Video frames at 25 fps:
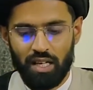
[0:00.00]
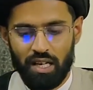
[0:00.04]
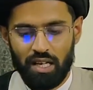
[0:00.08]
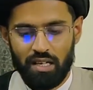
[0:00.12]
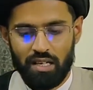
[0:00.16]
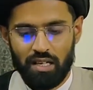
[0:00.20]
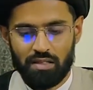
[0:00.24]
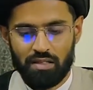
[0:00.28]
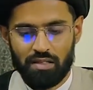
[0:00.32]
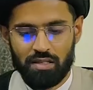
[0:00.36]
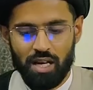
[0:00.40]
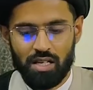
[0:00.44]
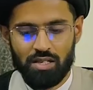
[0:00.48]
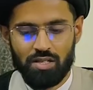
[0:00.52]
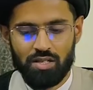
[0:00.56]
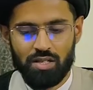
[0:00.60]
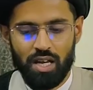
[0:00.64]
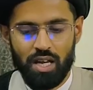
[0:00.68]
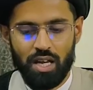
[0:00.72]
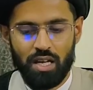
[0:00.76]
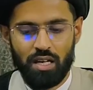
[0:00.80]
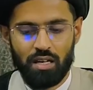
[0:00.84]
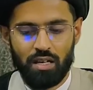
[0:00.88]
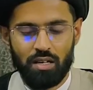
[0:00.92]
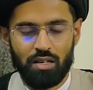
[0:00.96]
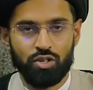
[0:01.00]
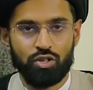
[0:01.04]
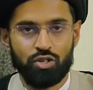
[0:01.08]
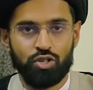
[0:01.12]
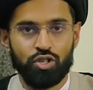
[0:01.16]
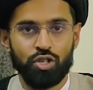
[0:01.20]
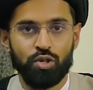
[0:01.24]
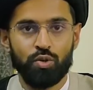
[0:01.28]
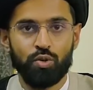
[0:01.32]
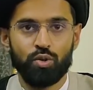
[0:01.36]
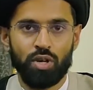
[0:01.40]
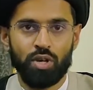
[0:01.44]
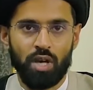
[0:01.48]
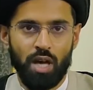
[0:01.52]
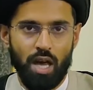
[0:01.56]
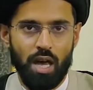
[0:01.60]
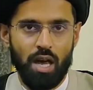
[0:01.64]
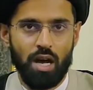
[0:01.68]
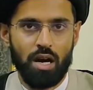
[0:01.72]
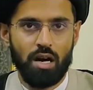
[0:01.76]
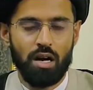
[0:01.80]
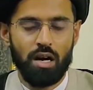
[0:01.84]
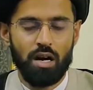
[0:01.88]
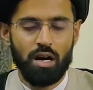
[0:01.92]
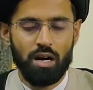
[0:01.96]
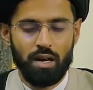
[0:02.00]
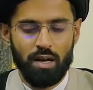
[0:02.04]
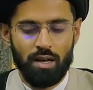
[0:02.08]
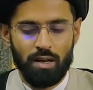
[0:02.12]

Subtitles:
and he does not take due care,